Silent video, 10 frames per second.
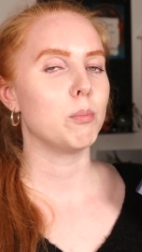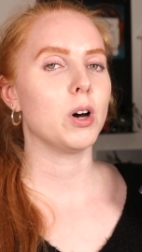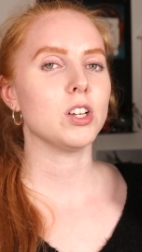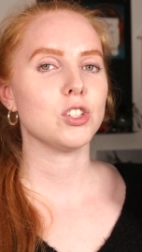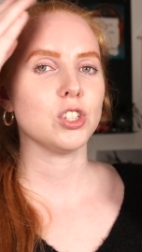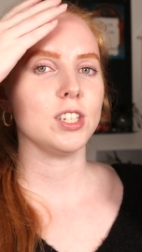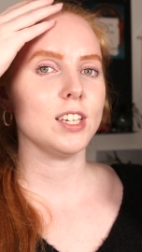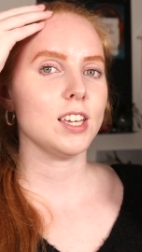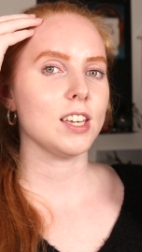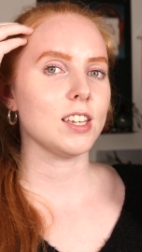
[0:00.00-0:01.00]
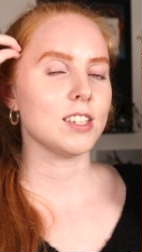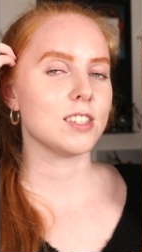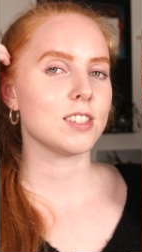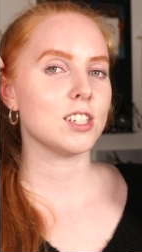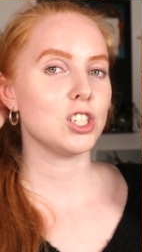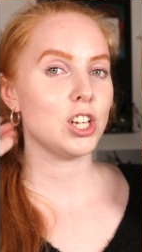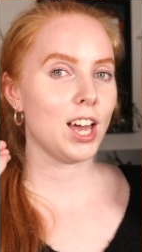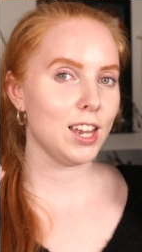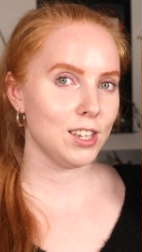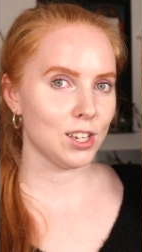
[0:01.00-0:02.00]
But she is
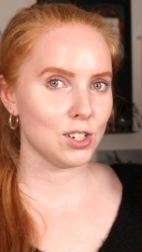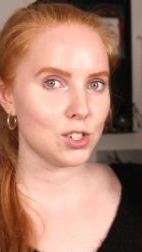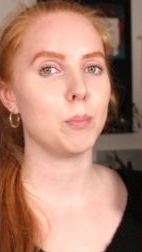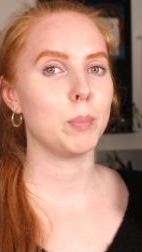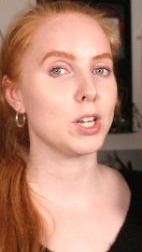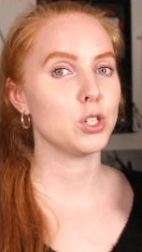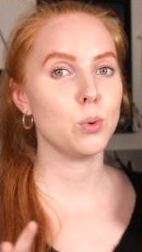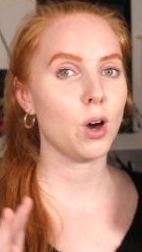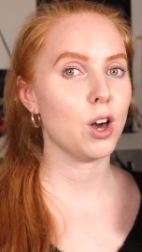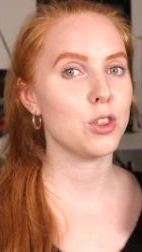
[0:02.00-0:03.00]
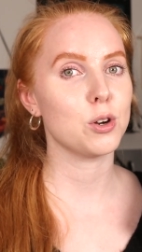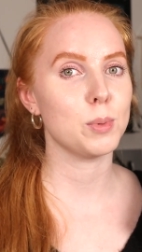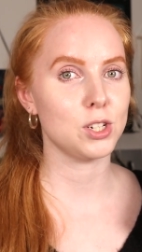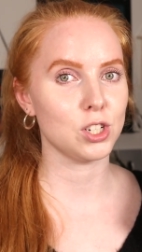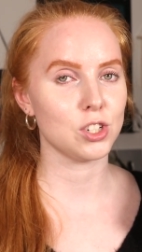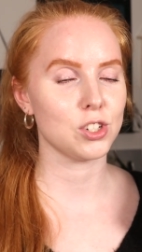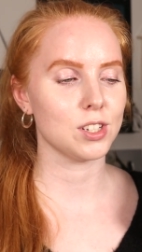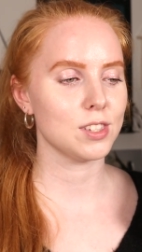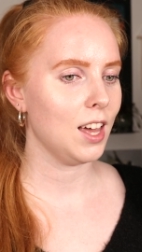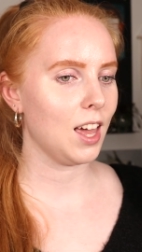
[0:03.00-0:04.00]
challenged by two other
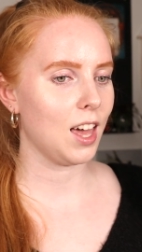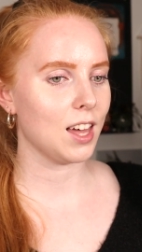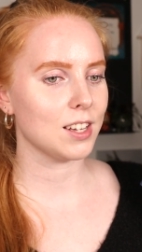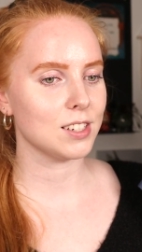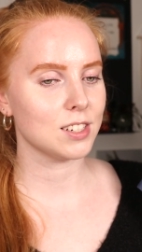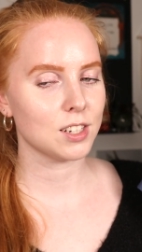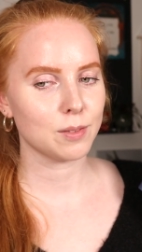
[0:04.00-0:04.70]
magicians and